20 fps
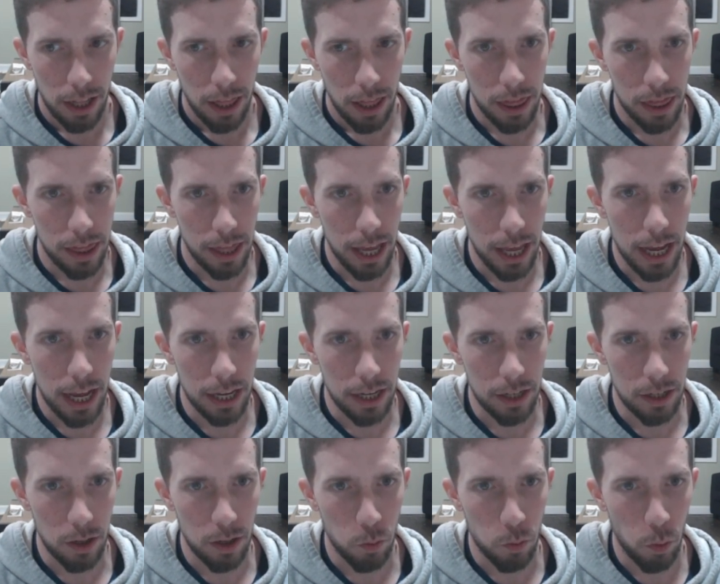
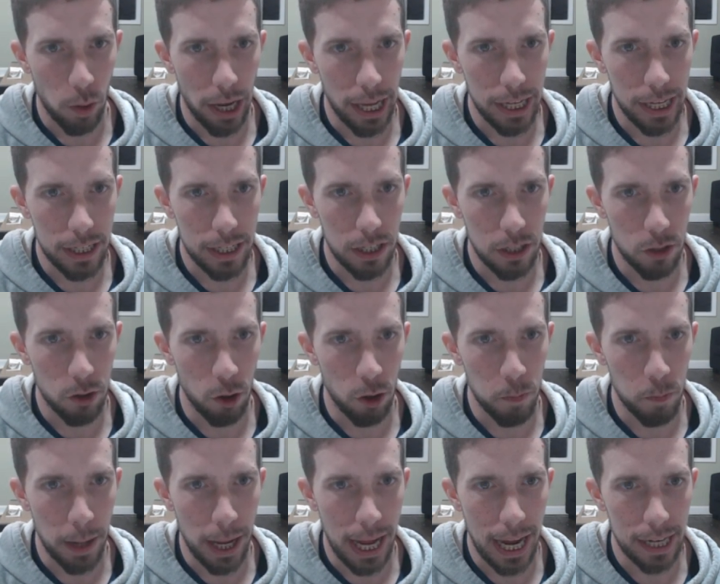then white can go
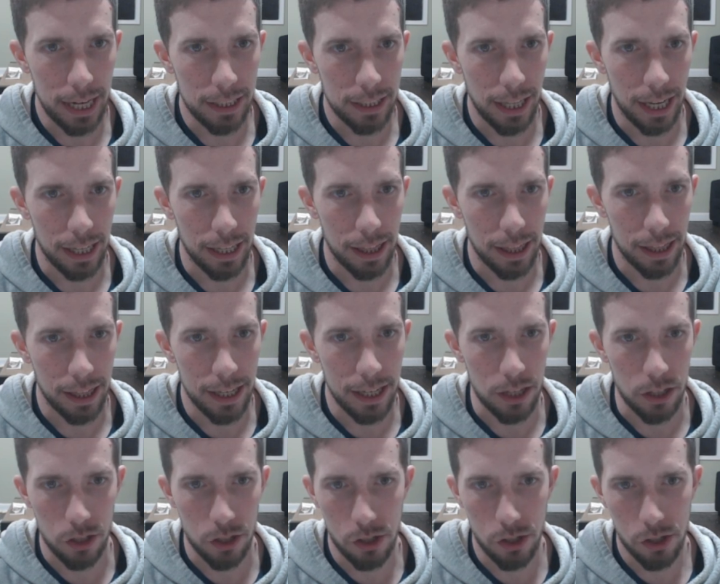back like
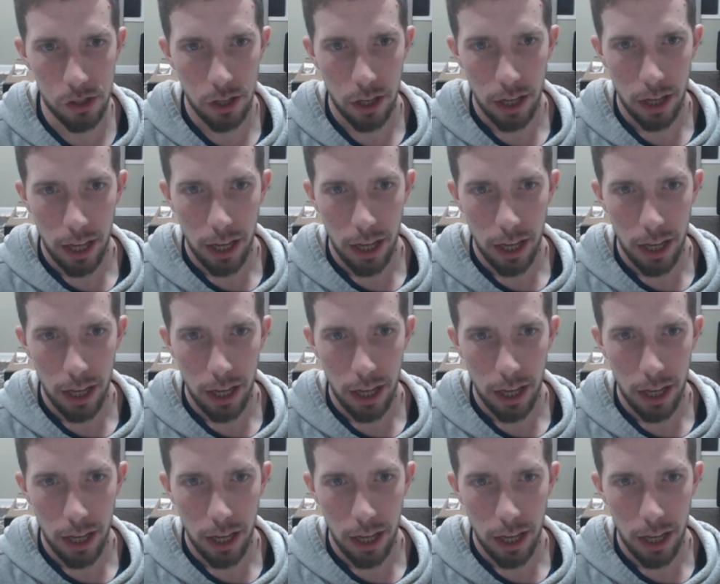this.